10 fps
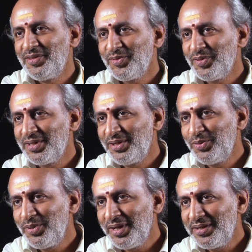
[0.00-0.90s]
so the
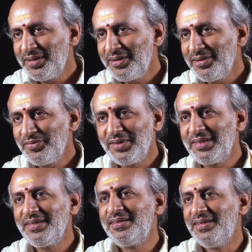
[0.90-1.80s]
duration of a
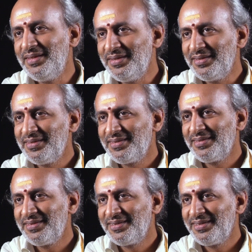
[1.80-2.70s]
Tithi
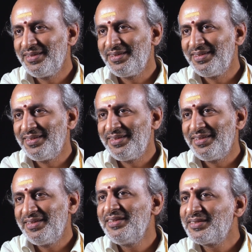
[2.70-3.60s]

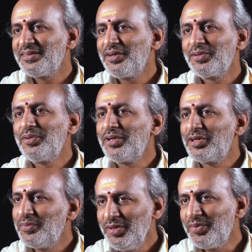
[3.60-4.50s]
is not
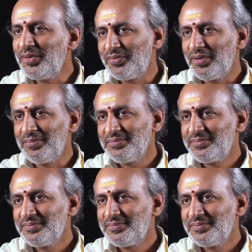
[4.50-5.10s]
going to be uniform.